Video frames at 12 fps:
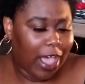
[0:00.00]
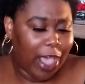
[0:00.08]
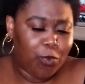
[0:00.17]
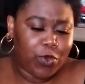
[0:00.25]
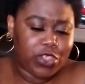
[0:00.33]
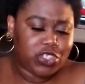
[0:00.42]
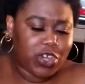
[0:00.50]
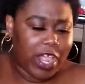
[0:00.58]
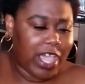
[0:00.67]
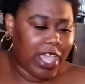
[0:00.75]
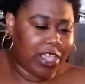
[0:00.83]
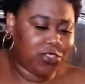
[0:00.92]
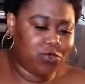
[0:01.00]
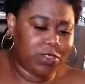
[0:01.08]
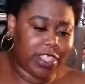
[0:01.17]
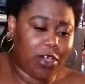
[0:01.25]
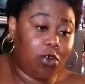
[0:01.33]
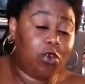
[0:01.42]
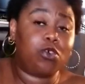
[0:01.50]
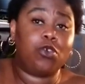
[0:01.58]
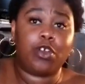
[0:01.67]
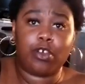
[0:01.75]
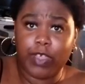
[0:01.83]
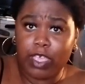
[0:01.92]
I want to try doing that whole
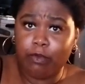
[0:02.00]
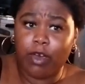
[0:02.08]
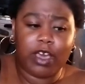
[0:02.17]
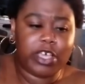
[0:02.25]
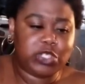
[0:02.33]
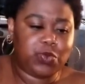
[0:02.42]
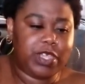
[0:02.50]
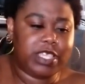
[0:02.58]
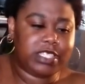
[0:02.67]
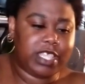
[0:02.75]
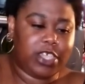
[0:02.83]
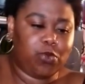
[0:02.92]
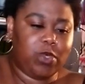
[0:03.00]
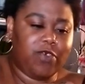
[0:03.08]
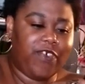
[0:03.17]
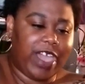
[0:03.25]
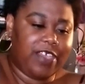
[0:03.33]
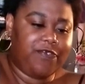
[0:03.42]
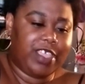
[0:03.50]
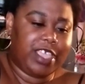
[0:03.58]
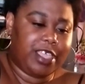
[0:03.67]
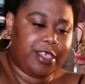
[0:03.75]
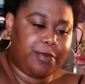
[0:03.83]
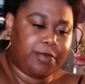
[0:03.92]
growing moss where he's like reviving
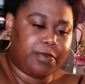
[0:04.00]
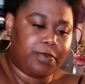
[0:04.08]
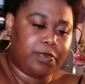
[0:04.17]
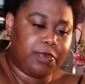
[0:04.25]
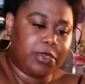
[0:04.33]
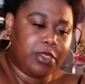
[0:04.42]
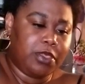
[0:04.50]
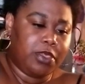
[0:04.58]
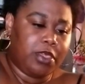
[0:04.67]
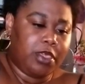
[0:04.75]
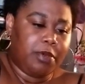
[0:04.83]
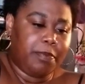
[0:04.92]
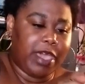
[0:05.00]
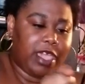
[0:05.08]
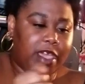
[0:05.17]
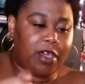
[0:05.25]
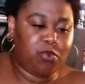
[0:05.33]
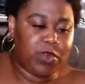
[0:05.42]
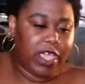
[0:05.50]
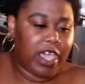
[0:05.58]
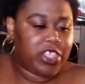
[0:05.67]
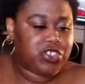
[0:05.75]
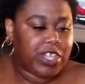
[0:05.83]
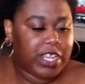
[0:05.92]
it by
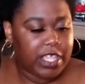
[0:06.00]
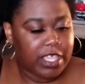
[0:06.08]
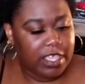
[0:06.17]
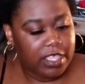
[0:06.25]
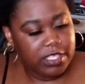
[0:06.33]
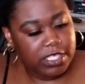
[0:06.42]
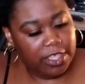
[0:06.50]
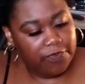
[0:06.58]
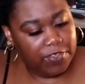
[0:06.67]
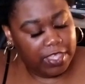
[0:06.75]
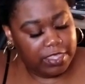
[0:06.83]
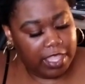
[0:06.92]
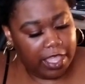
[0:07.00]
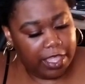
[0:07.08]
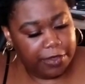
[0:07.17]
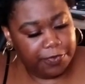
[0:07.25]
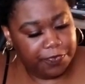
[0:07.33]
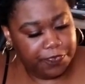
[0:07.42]
rehydrating it and stuff like that.